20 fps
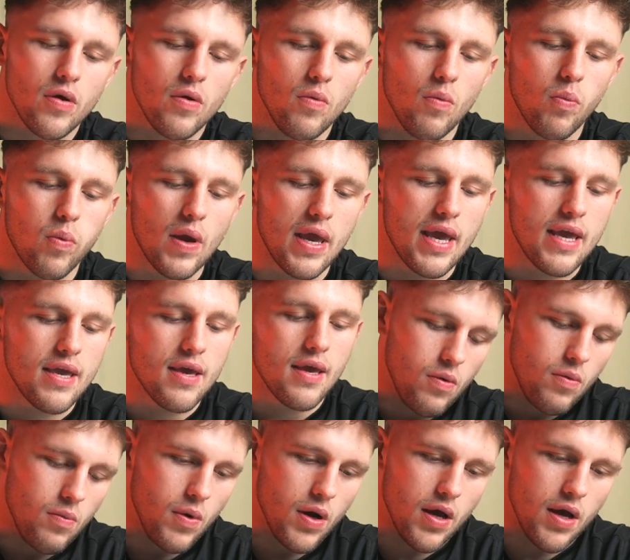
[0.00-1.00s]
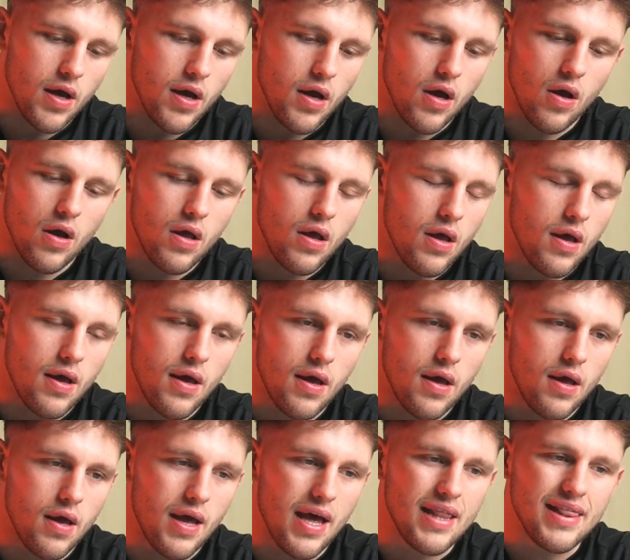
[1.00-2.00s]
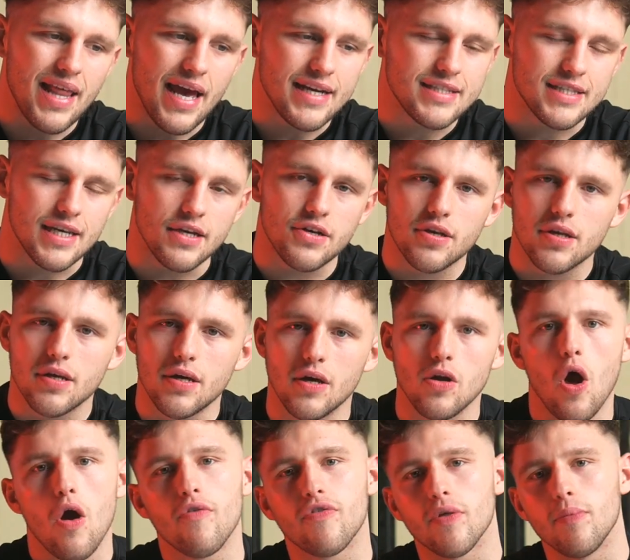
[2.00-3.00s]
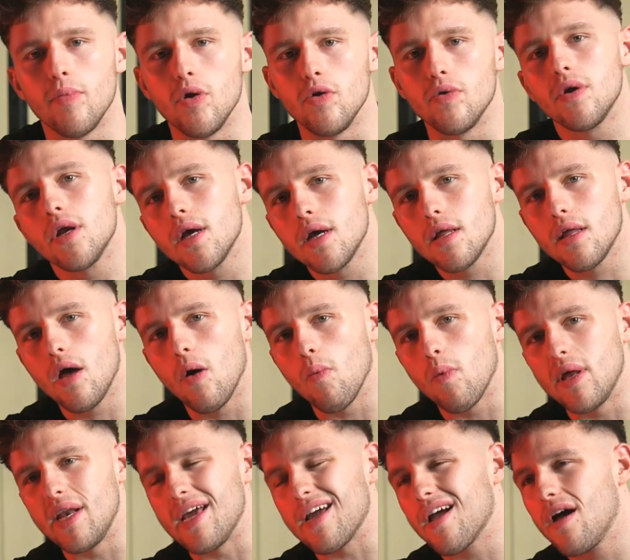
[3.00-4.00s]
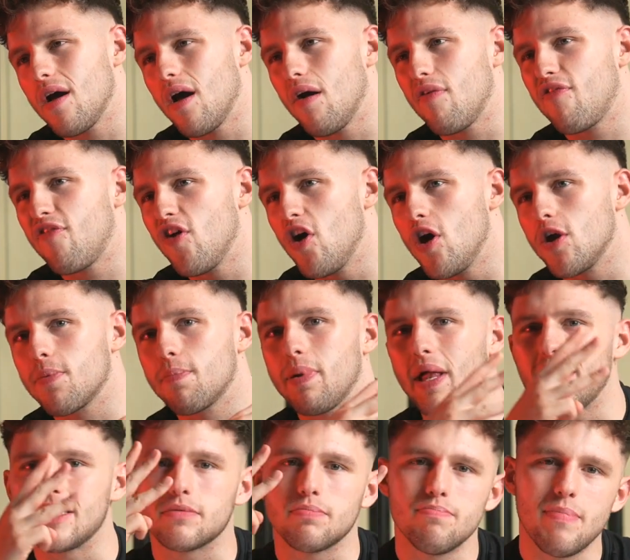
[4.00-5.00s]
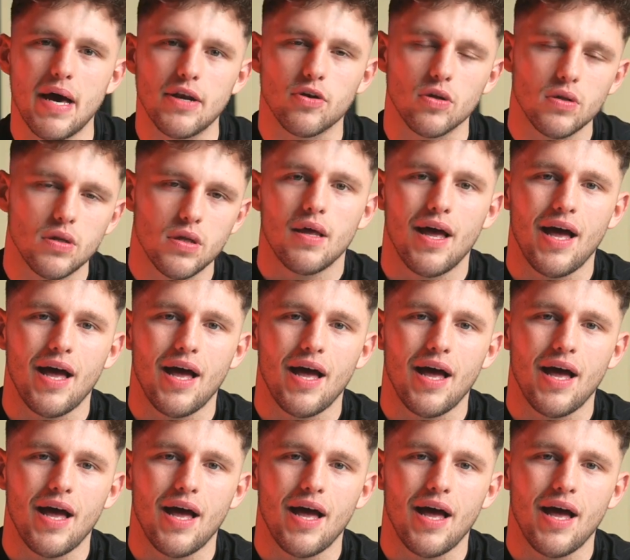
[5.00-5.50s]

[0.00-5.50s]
We were elated and over the moon at winning a third place medal.